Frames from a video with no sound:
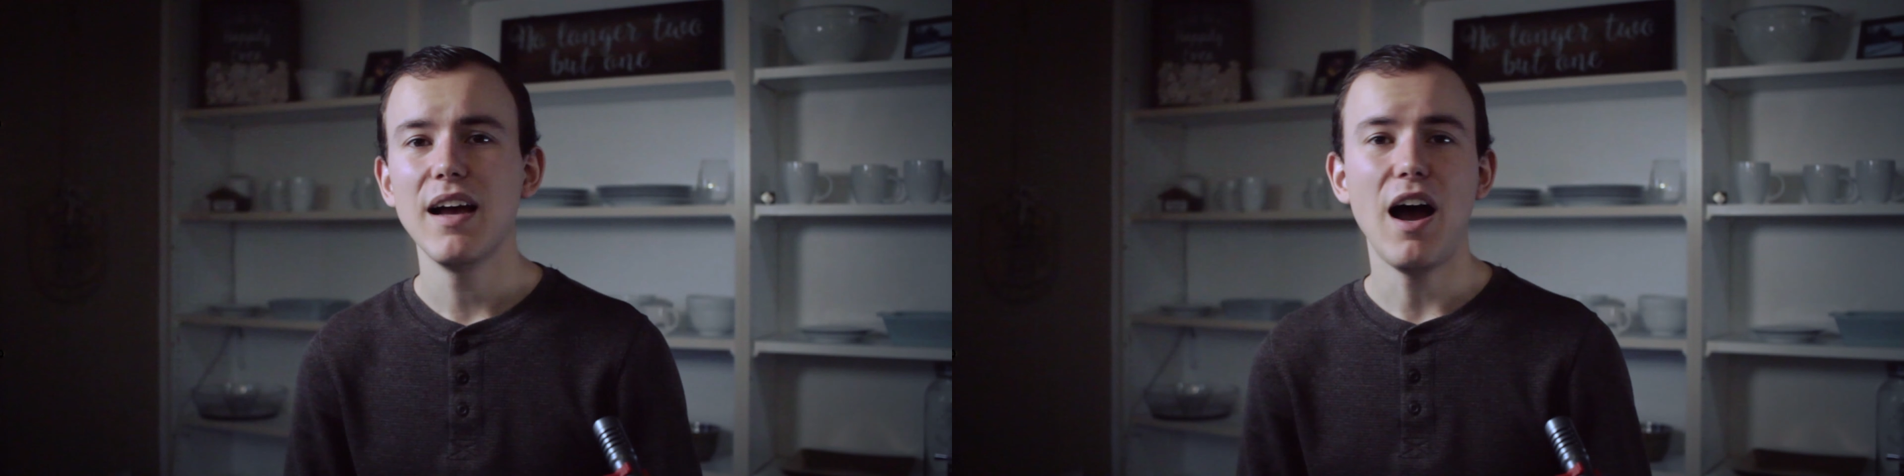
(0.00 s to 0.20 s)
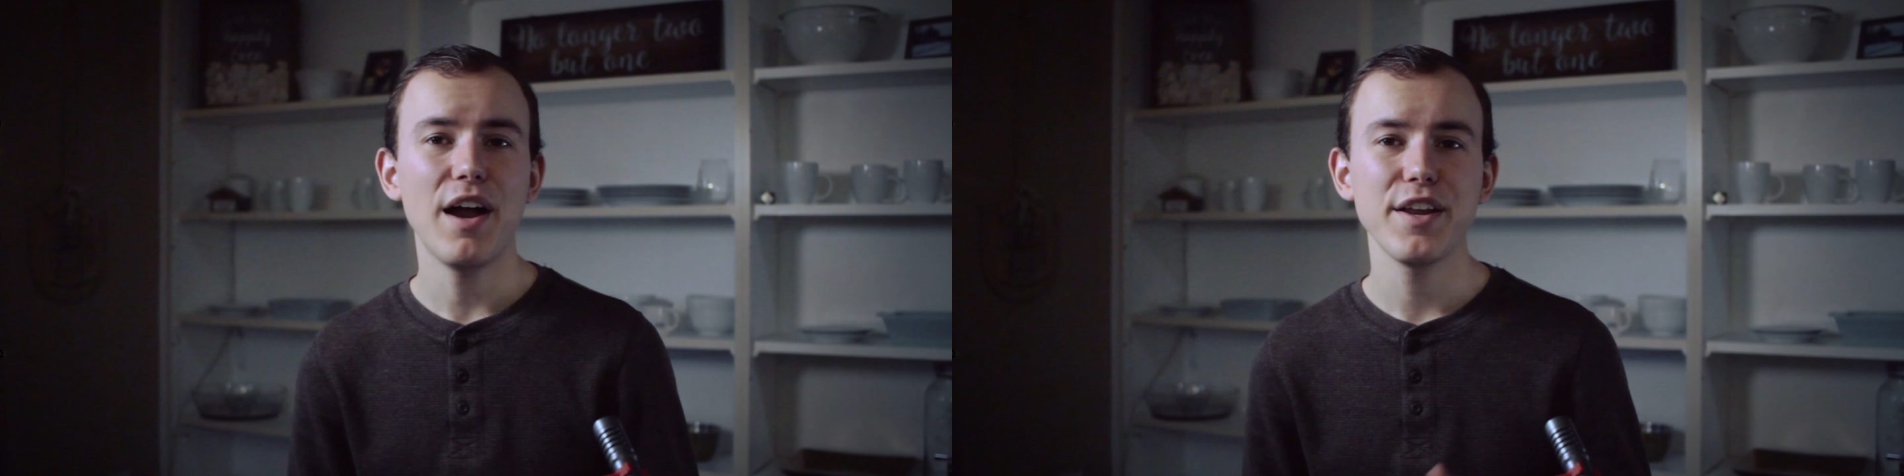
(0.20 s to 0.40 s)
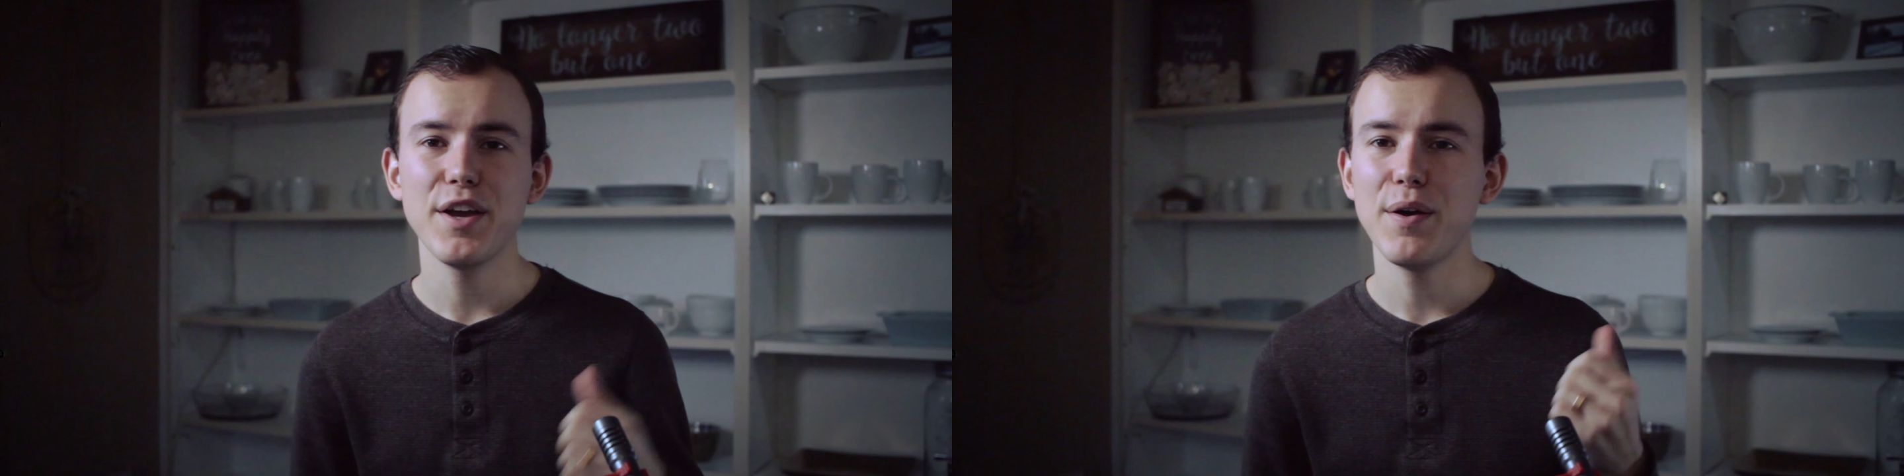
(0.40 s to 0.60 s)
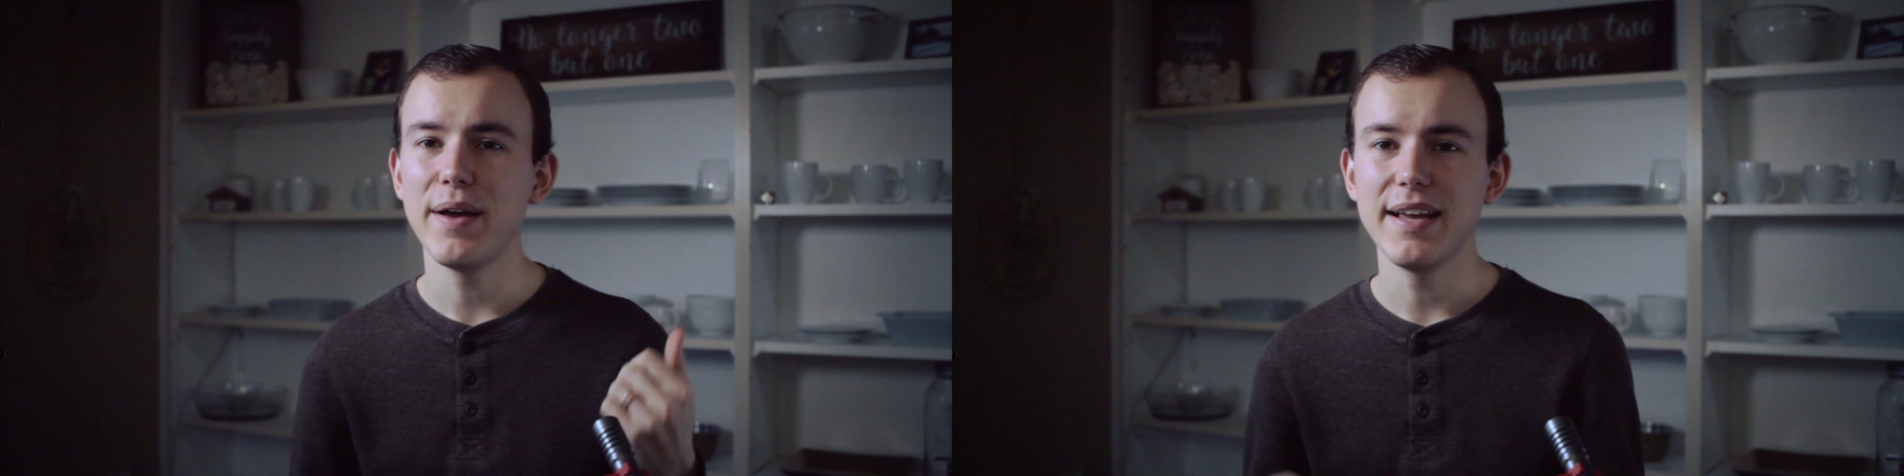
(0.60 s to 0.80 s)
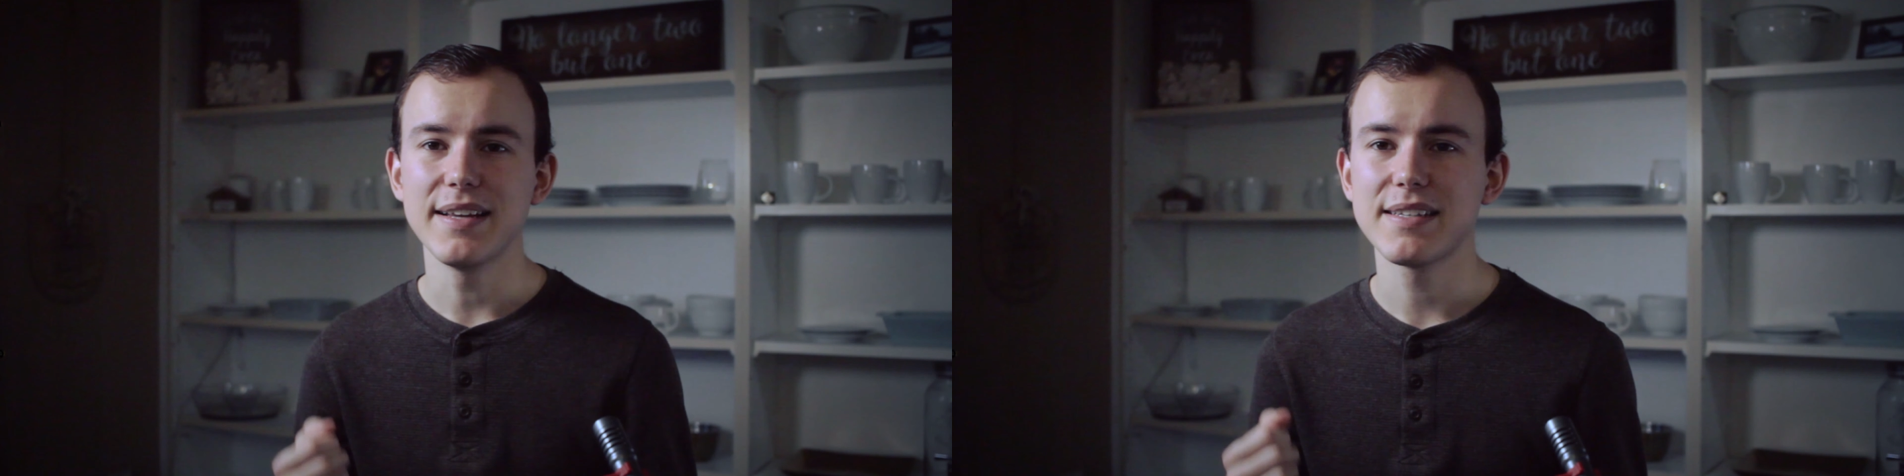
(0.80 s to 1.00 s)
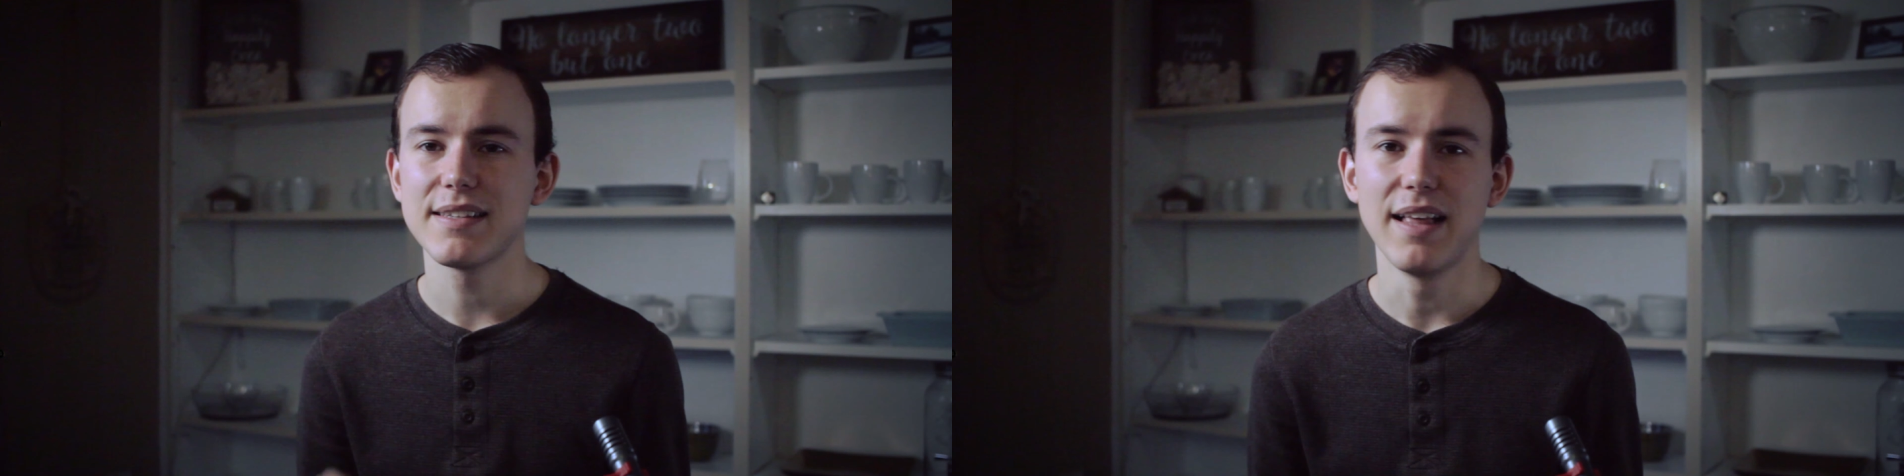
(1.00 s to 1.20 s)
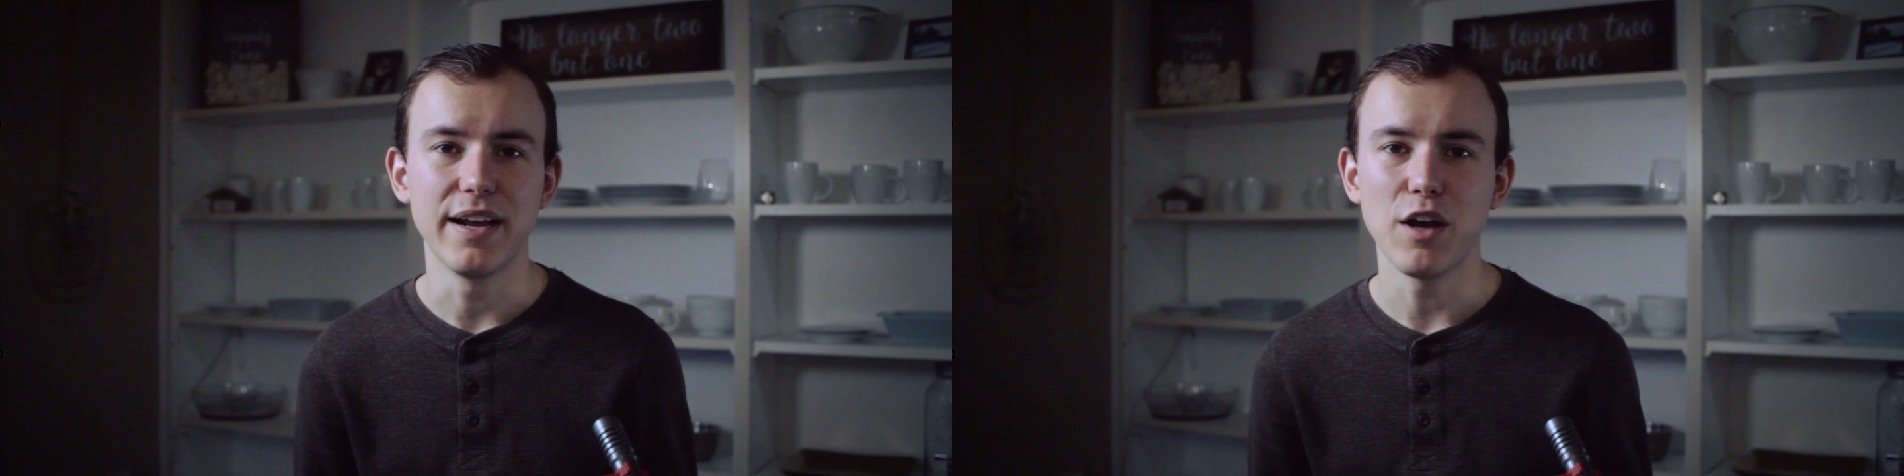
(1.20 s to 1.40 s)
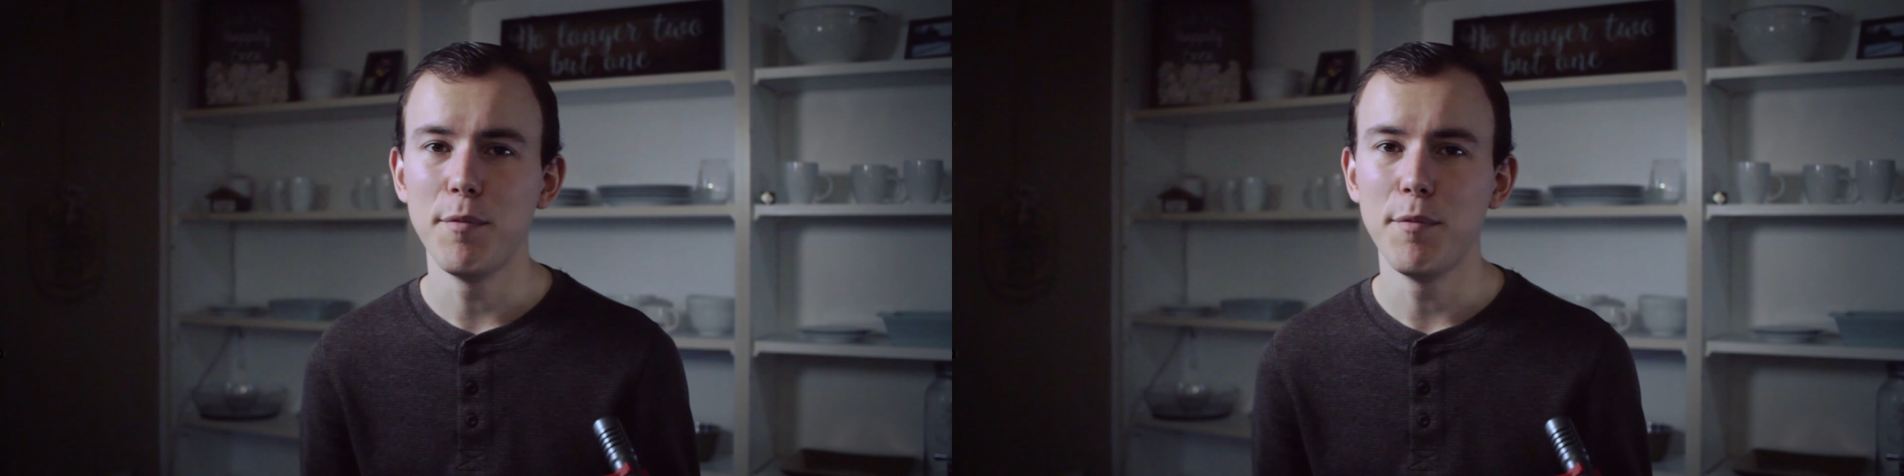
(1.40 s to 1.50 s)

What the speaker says: Audio is like